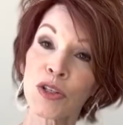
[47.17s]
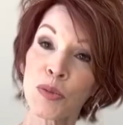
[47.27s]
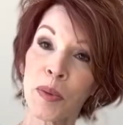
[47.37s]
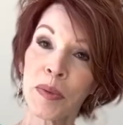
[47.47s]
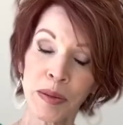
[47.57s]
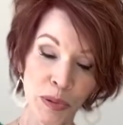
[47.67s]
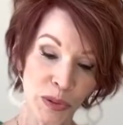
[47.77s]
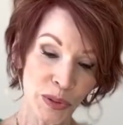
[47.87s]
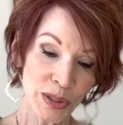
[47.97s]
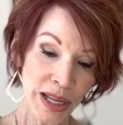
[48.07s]
swimming
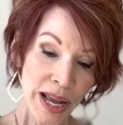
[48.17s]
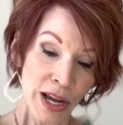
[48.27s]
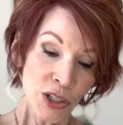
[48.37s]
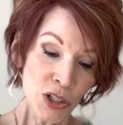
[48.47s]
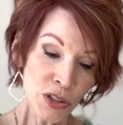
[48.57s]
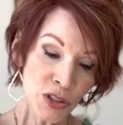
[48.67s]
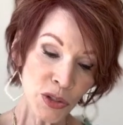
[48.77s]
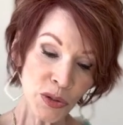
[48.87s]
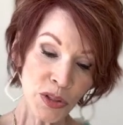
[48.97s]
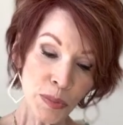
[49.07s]
pool, turned
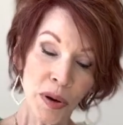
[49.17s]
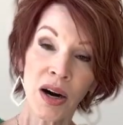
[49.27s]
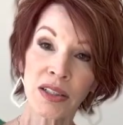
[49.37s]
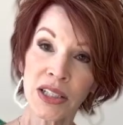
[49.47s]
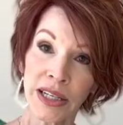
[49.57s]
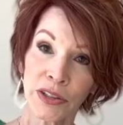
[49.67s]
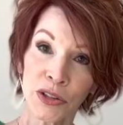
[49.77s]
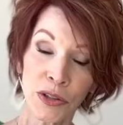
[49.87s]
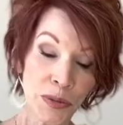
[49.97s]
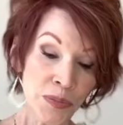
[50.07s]
toward the
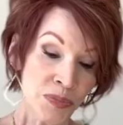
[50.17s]
bartender,